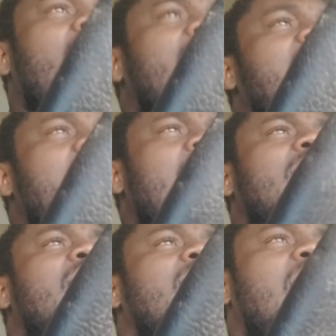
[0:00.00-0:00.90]
gonna sit
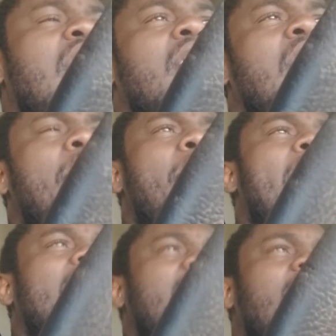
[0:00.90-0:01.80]
and, and limit
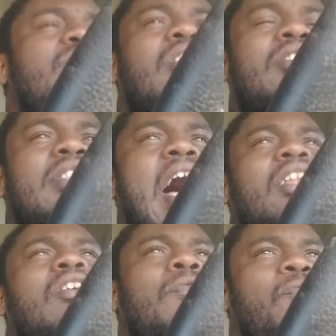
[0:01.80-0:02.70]
myself to a
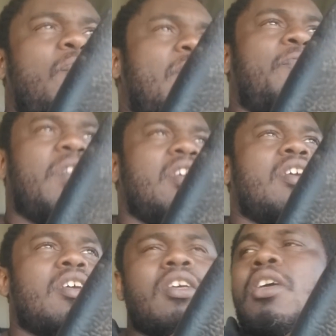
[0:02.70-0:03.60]
dollar fifty,
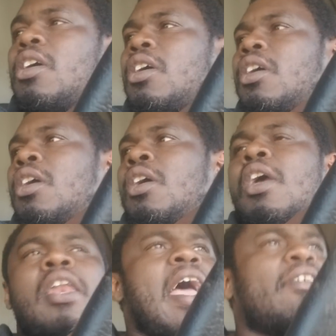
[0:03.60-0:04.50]

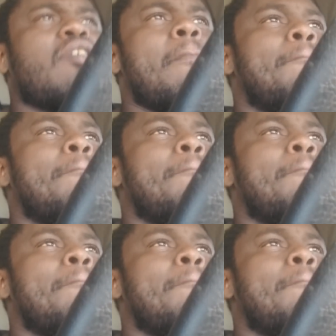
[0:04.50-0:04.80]
and it has some